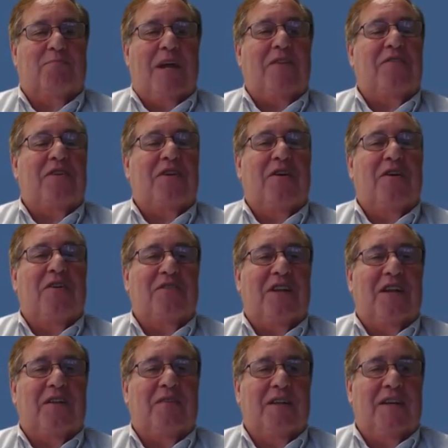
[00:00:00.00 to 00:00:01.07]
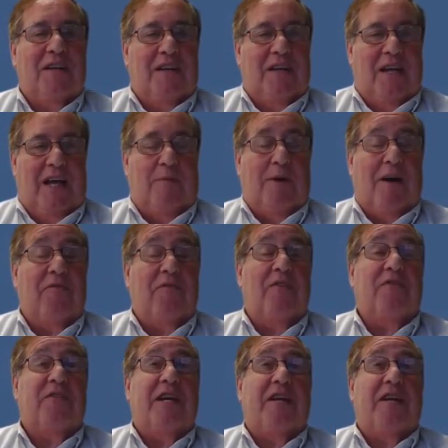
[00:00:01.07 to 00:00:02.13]
Bensonhurst, and about
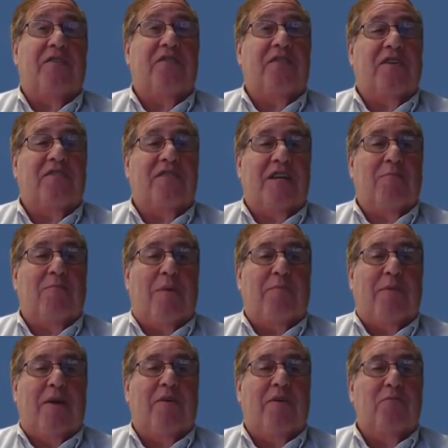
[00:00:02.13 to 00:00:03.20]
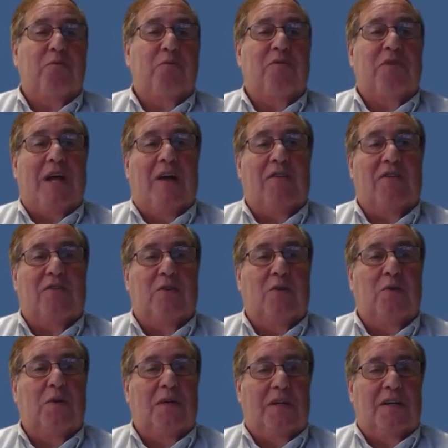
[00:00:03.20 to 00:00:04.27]
15 or 16, my parents moved out
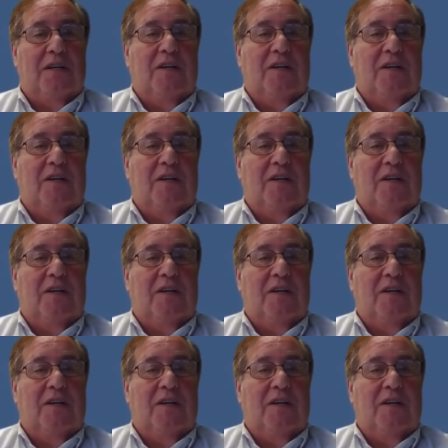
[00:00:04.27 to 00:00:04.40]
to